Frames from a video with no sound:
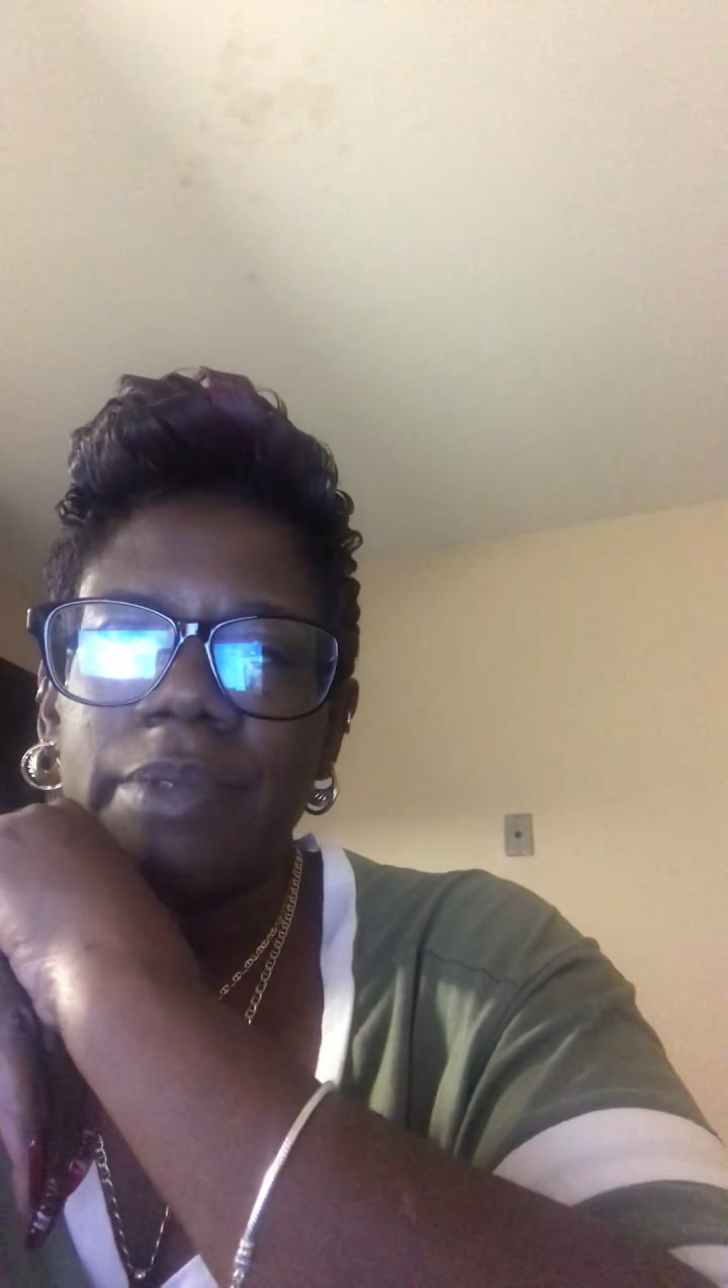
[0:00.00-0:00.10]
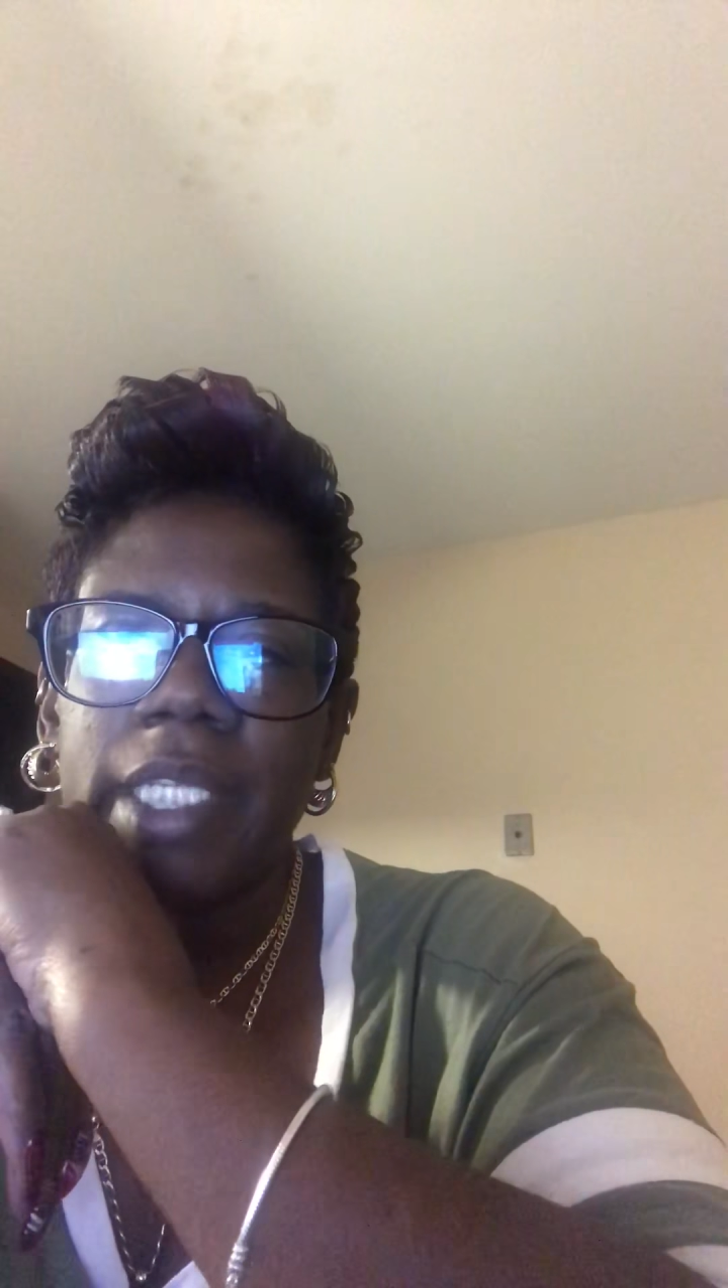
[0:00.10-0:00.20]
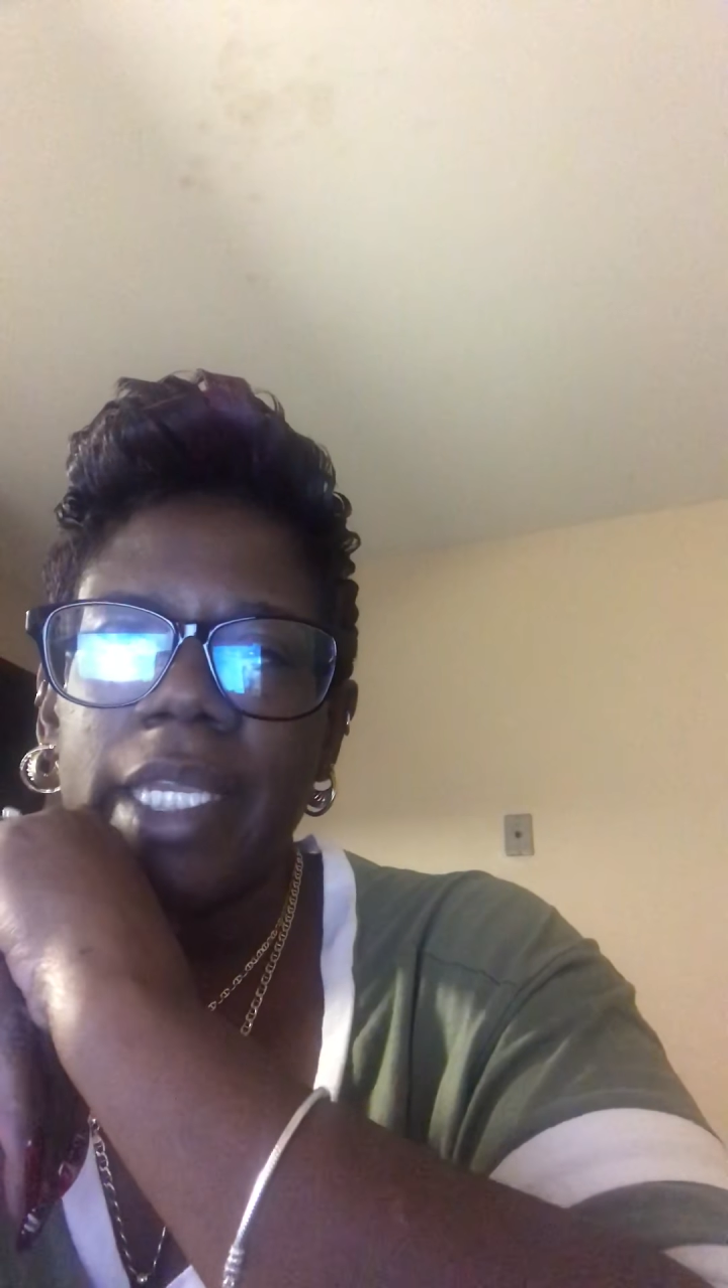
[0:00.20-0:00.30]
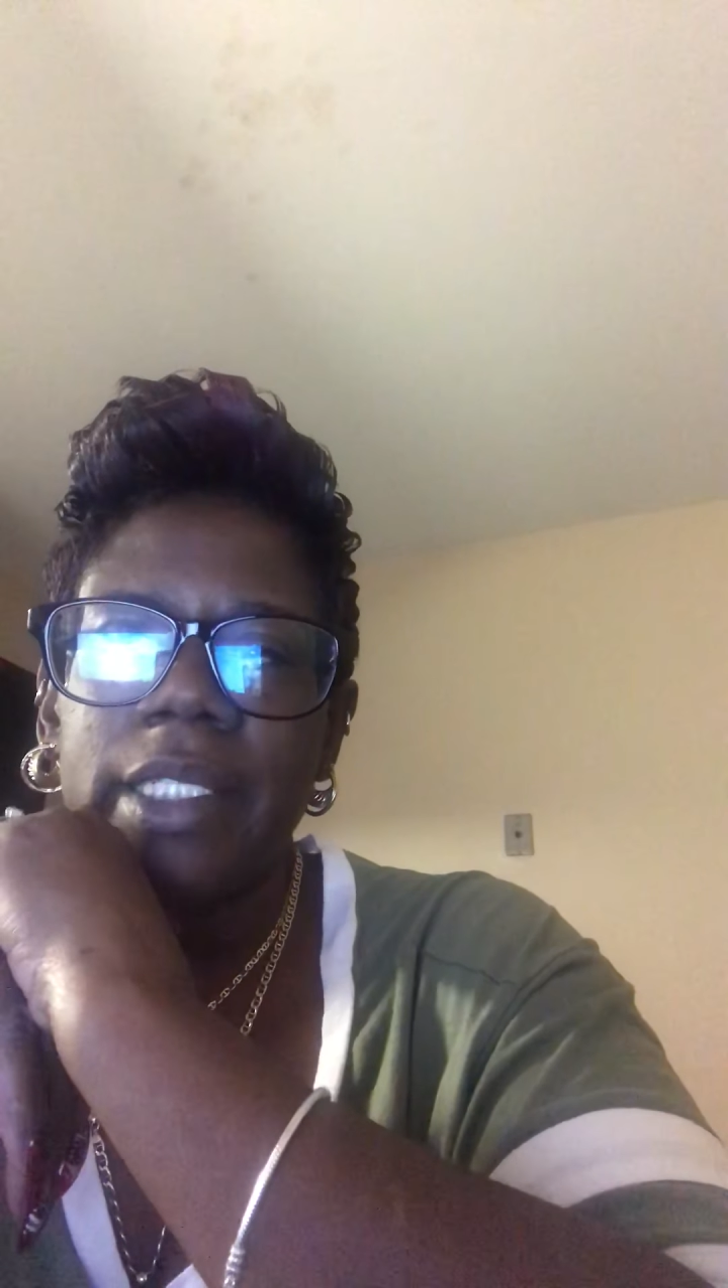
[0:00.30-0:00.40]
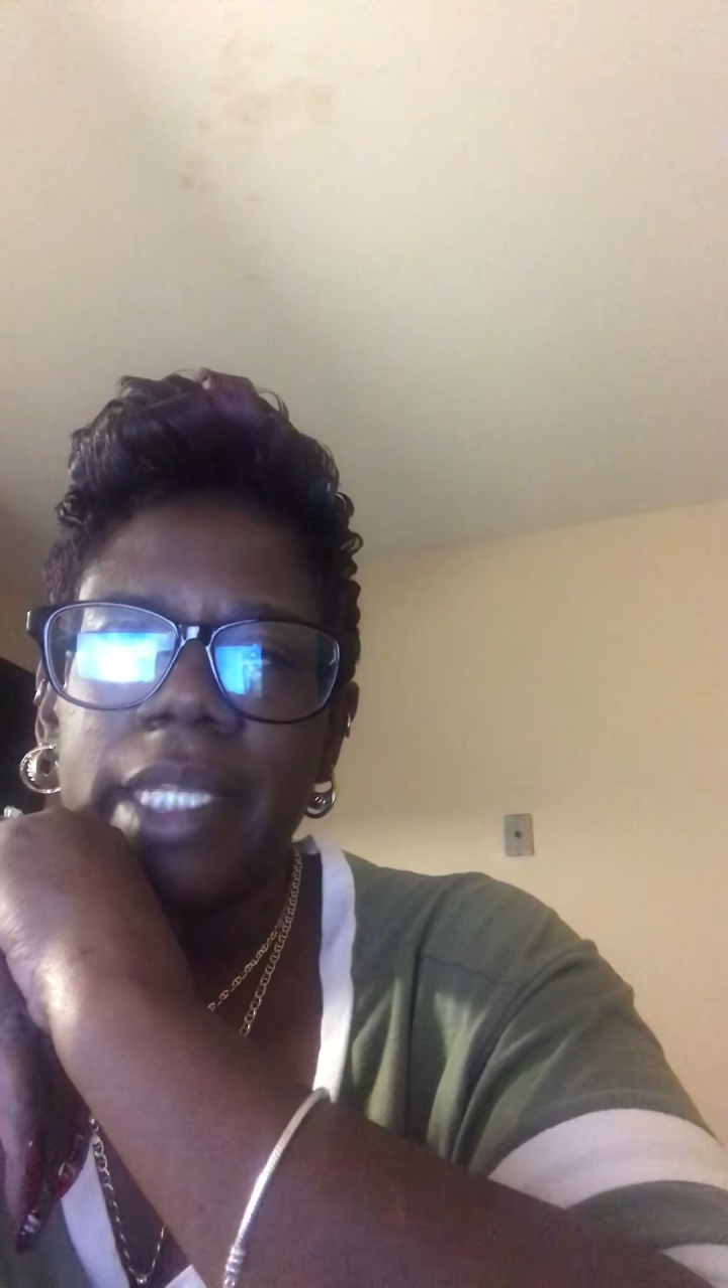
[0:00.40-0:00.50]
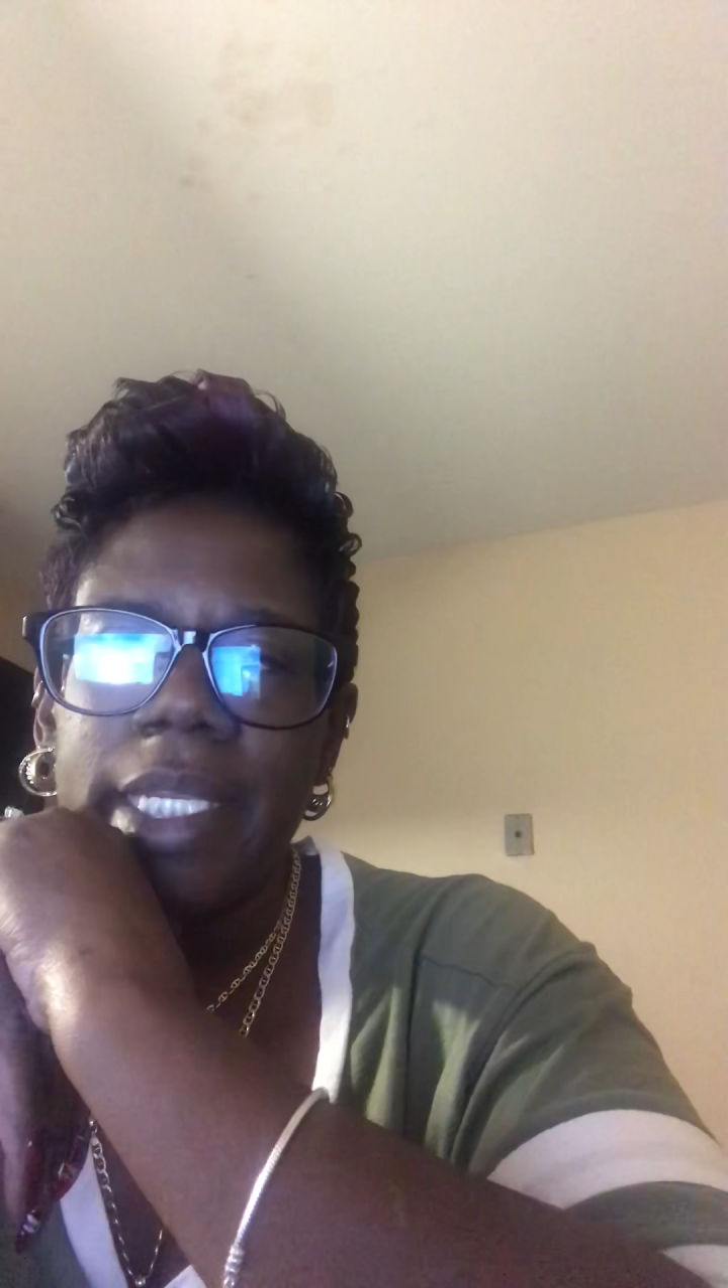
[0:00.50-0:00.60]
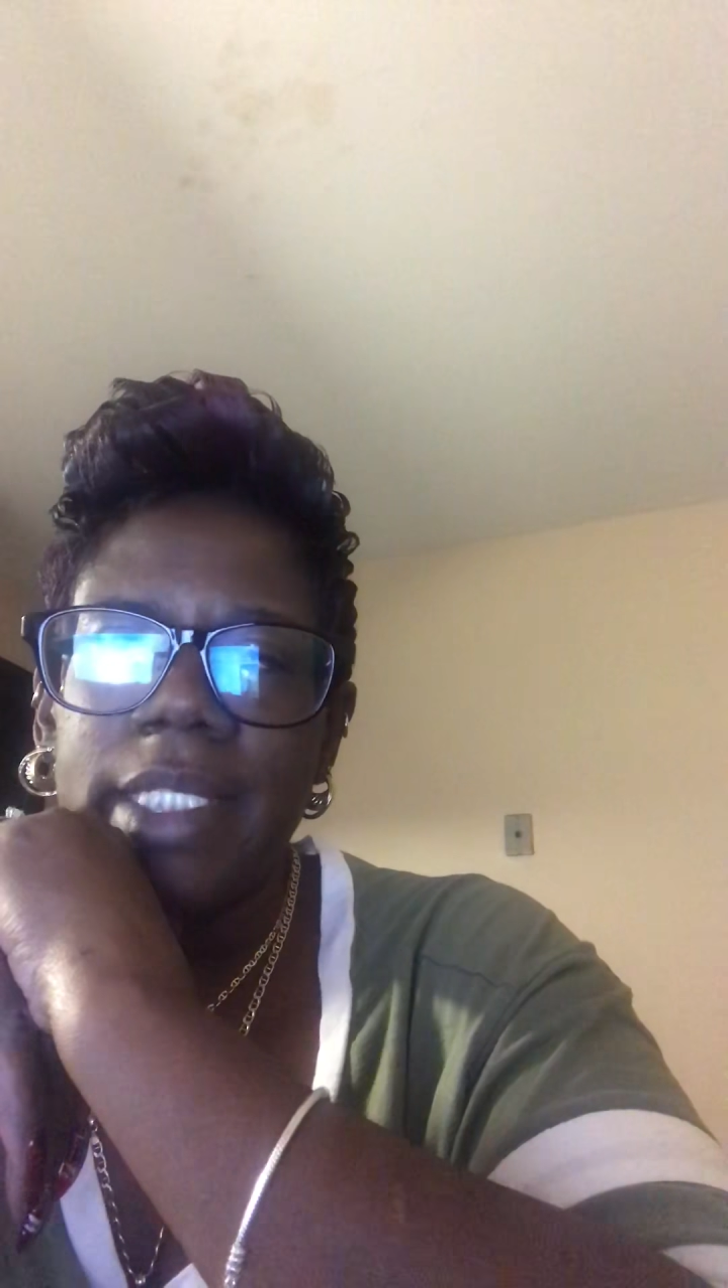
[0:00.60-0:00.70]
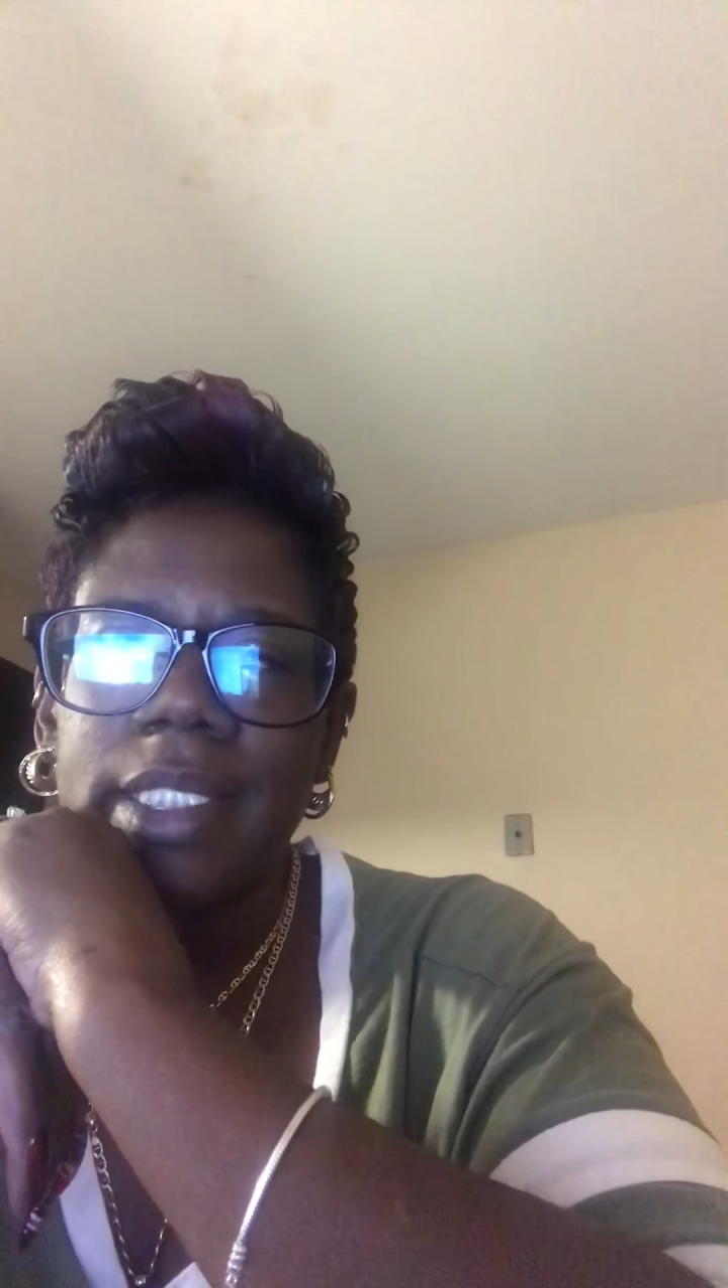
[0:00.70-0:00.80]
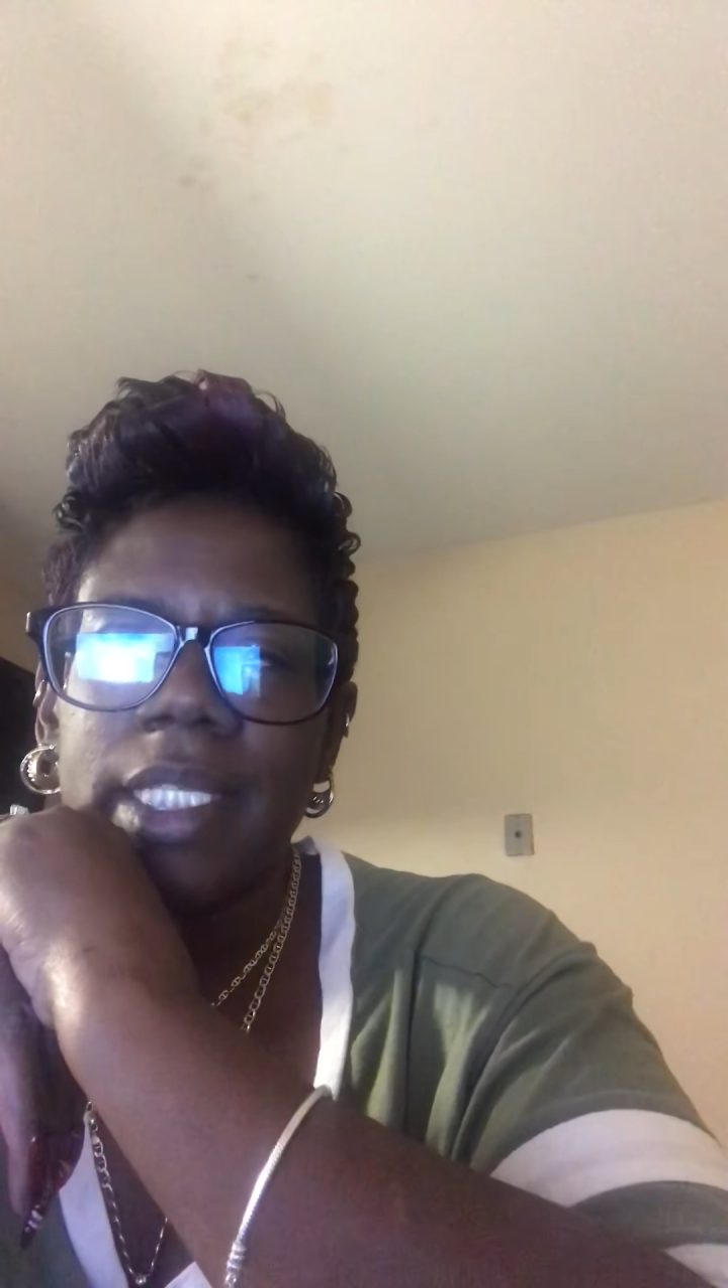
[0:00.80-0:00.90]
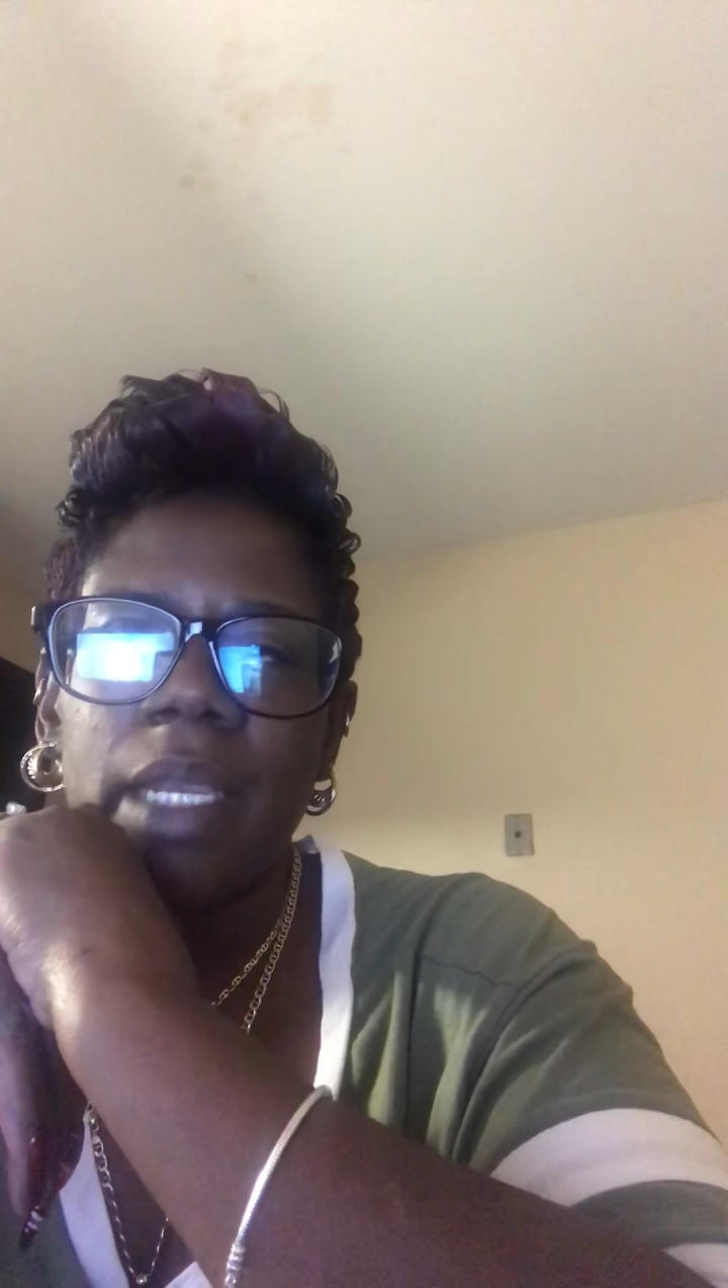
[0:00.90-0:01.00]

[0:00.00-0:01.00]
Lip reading: techniques